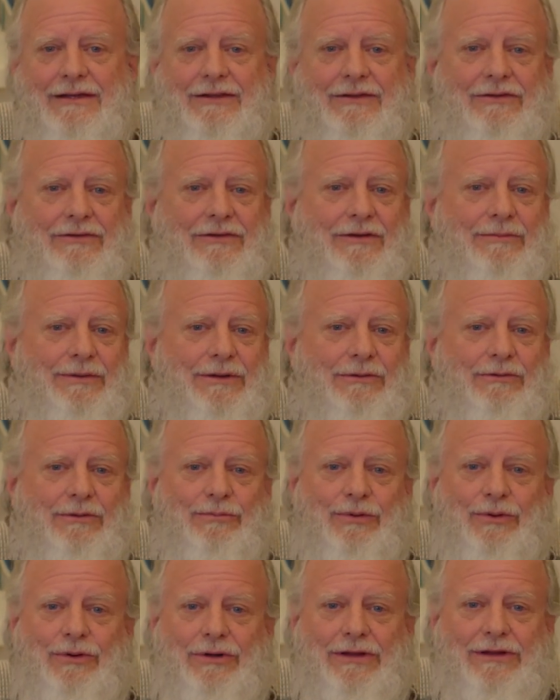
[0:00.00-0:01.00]
They're simply
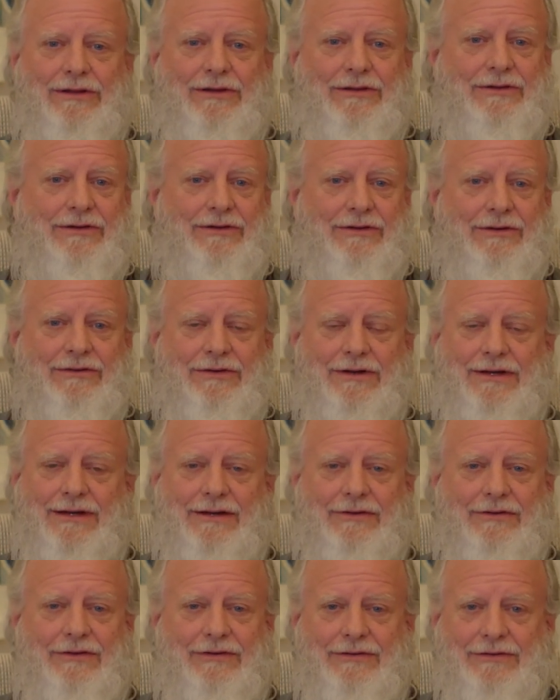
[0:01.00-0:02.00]
reporting on their own
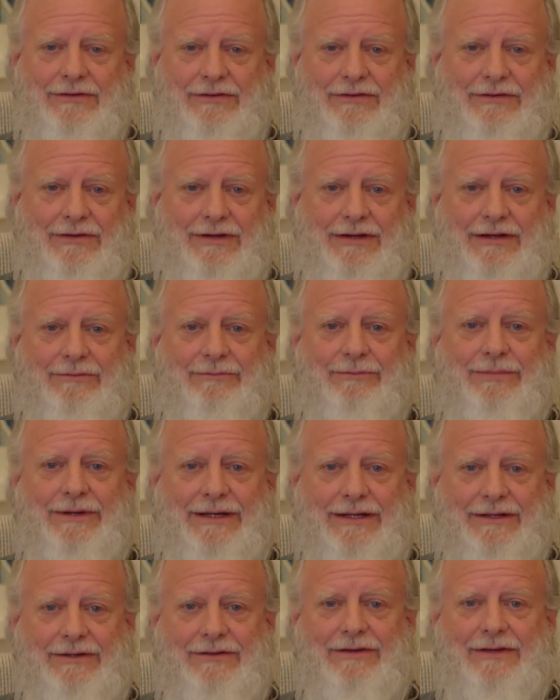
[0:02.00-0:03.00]
consciousness state,
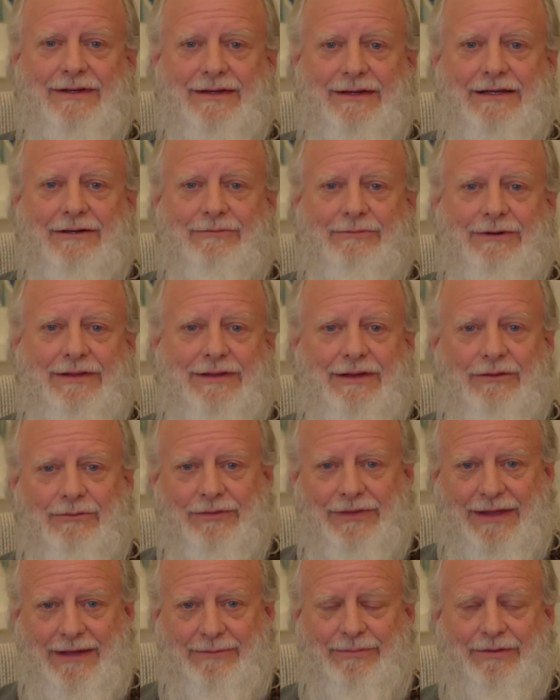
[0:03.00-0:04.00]
but we think,
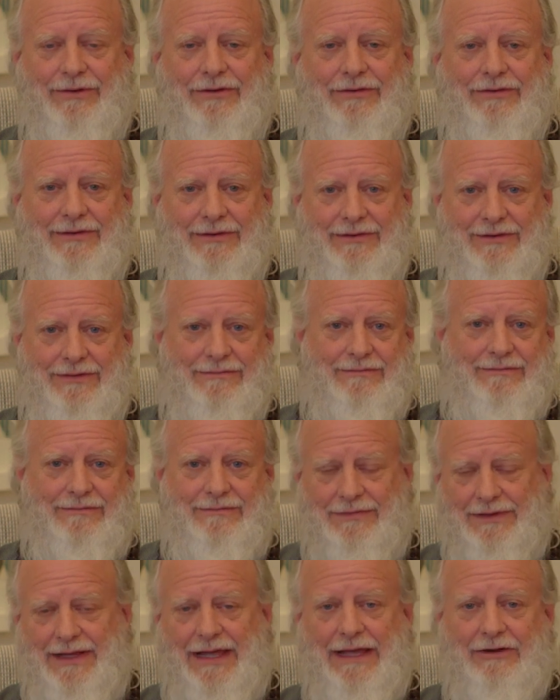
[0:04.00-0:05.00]
well, that person
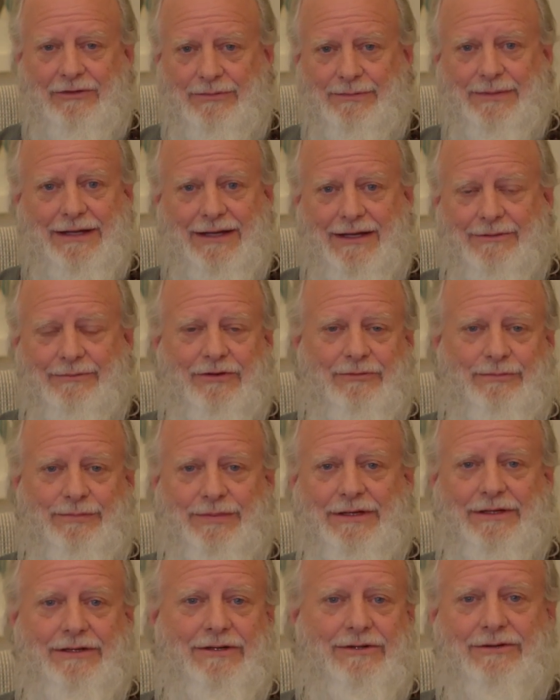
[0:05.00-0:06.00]
likes me, I must
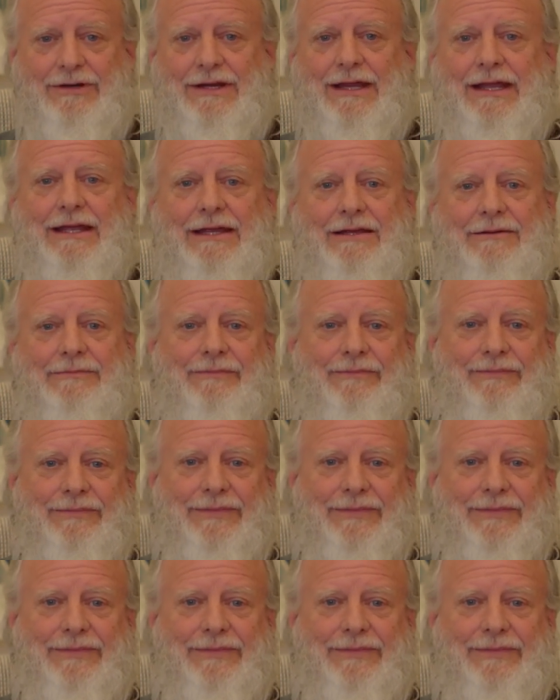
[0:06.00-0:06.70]
be okay.